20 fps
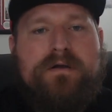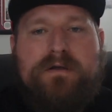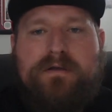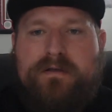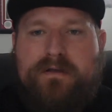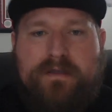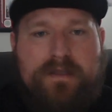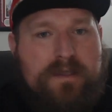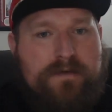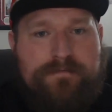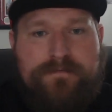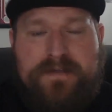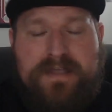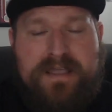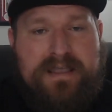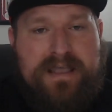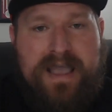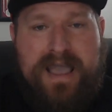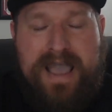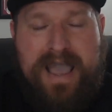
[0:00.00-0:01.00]
if he
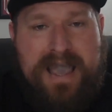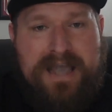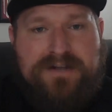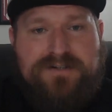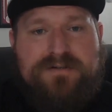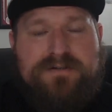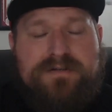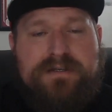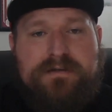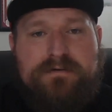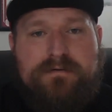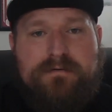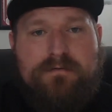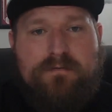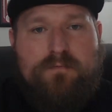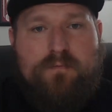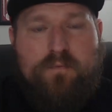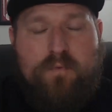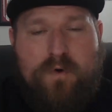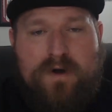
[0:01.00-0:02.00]
actually
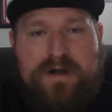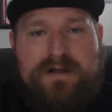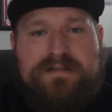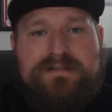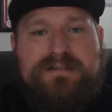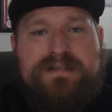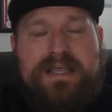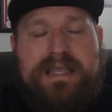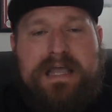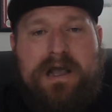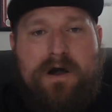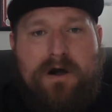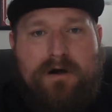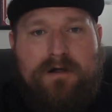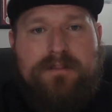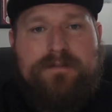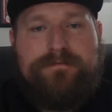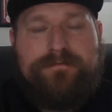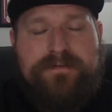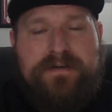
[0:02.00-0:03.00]
was a
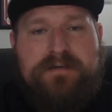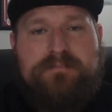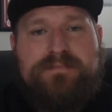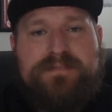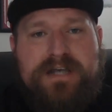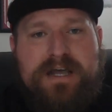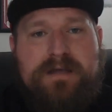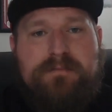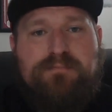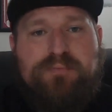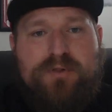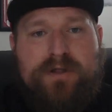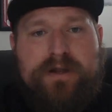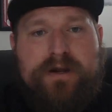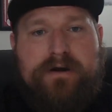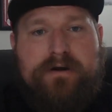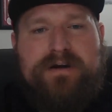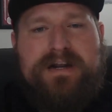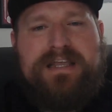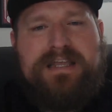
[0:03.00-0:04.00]
Hall of Fame type
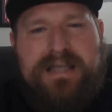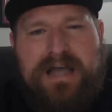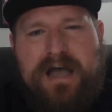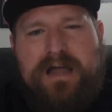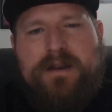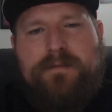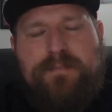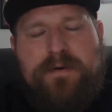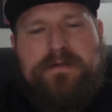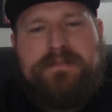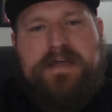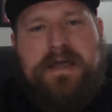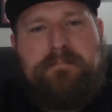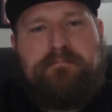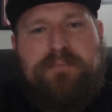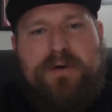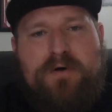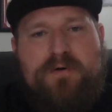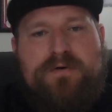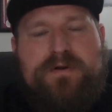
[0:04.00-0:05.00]
player, got up on that
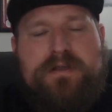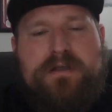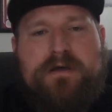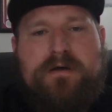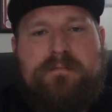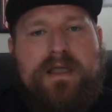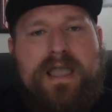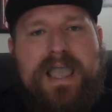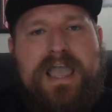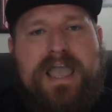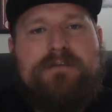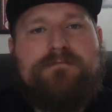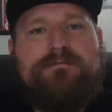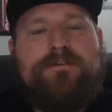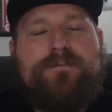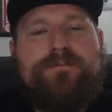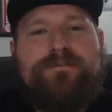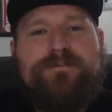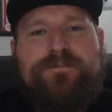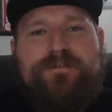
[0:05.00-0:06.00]
podium and
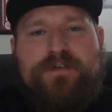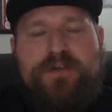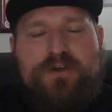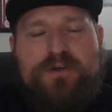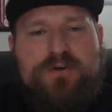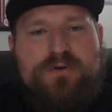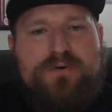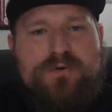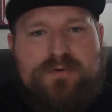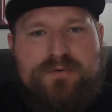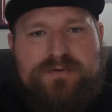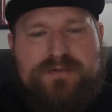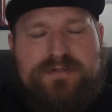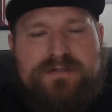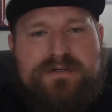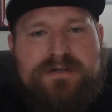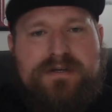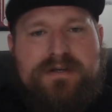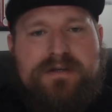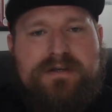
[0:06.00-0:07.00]
refused
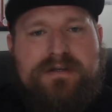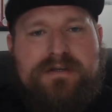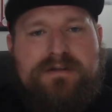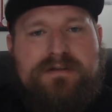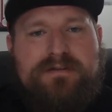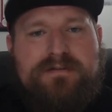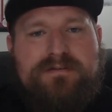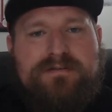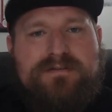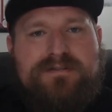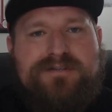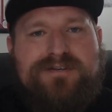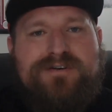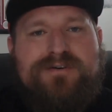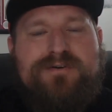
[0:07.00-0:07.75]
to